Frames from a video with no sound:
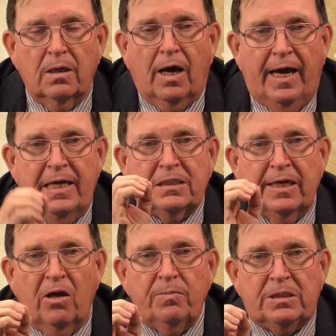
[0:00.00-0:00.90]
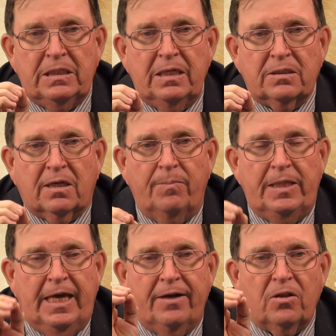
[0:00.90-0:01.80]
Isa el-Messiah is coming.
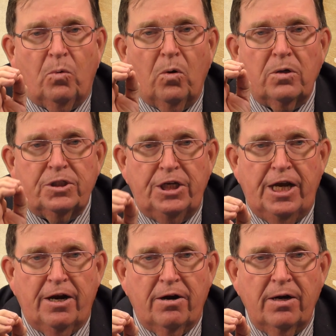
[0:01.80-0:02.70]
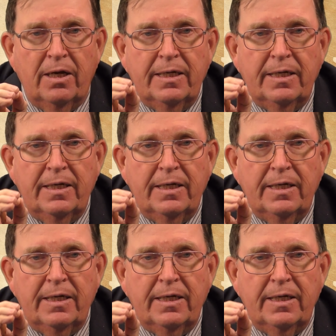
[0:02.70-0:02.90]
The end of the world is here,